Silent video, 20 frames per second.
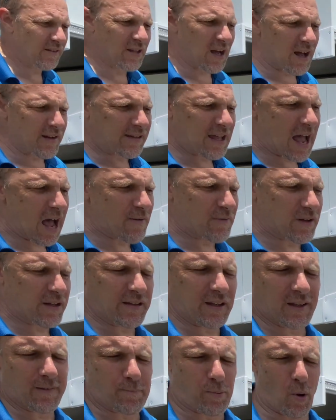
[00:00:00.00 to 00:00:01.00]
does have a
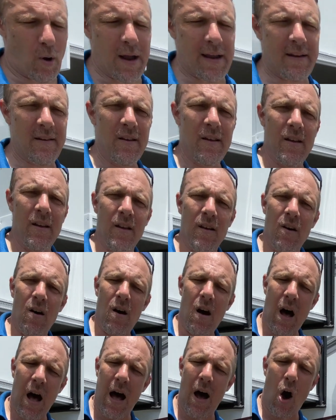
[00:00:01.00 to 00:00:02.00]
six point
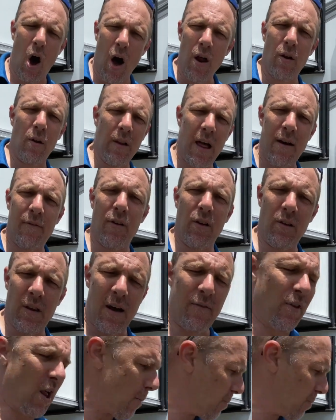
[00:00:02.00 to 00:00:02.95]
uh, auto level, level